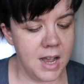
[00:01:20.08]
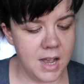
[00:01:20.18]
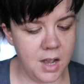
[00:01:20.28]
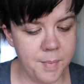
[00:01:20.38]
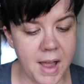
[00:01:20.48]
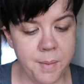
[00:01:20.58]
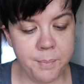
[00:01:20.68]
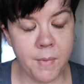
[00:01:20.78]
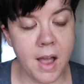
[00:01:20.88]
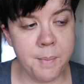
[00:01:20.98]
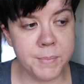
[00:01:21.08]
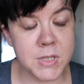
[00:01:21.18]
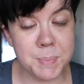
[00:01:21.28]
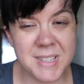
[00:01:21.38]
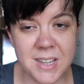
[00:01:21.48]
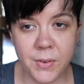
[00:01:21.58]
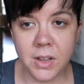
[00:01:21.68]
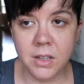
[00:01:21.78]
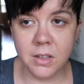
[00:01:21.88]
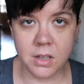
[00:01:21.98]
I'm
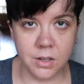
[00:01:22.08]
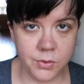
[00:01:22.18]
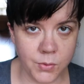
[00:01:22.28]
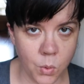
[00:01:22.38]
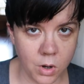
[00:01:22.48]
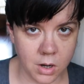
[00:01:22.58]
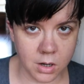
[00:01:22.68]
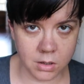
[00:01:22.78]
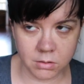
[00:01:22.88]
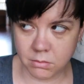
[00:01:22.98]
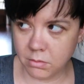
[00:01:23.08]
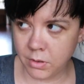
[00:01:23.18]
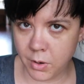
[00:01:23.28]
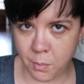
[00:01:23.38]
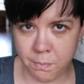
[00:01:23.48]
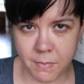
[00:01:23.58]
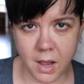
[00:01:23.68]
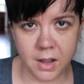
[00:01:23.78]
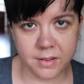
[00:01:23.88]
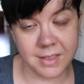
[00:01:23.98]
specifically looking for, you know,
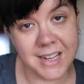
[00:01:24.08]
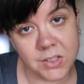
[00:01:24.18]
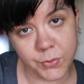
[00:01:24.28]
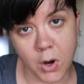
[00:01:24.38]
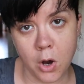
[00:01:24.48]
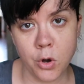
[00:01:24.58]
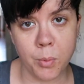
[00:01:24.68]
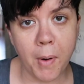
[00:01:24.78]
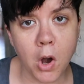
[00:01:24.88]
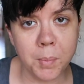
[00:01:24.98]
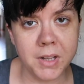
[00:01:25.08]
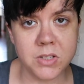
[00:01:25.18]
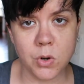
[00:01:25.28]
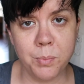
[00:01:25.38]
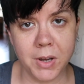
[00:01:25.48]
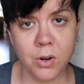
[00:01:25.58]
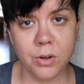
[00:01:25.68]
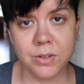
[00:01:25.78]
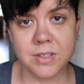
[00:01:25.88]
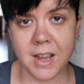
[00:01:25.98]
things for our new apartment, so
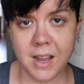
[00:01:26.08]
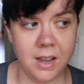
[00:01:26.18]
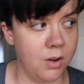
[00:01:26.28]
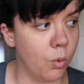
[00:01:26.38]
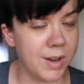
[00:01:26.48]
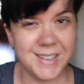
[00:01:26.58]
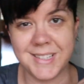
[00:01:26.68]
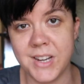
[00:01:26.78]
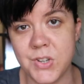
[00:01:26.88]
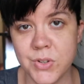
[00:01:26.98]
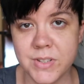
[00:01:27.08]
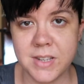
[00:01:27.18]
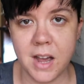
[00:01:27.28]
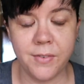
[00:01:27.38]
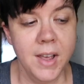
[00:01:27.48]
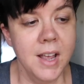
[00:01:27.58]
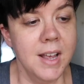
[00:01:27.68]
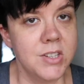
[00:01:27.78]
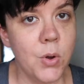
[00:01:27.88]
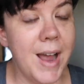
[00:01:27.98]
mirrors and organizational stuff.
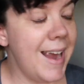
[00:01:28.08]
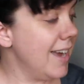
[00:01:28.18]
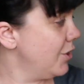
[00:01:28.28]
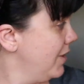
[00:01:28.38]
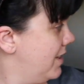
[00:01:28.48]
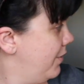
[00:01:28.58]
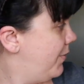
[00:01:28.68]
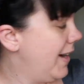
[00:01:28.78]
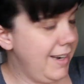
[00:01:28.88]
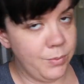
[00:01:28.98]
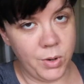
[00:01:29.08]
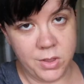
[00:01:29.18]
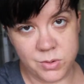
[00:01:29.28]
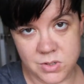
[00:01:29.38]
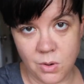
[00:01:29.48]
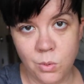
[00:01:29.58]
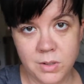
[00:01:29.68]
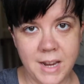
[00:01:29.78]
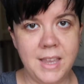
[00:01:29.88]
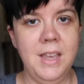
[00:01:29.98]
So I actually did find one of those
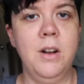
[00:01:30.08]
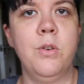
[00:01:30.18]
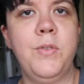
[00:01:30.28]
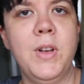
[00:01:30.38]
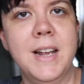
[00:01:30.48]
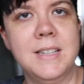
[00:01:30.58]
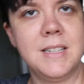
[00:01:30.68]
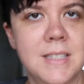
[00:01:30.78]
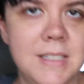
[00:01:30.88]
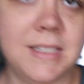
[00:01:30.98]
old IKEA, I don't know if you guys can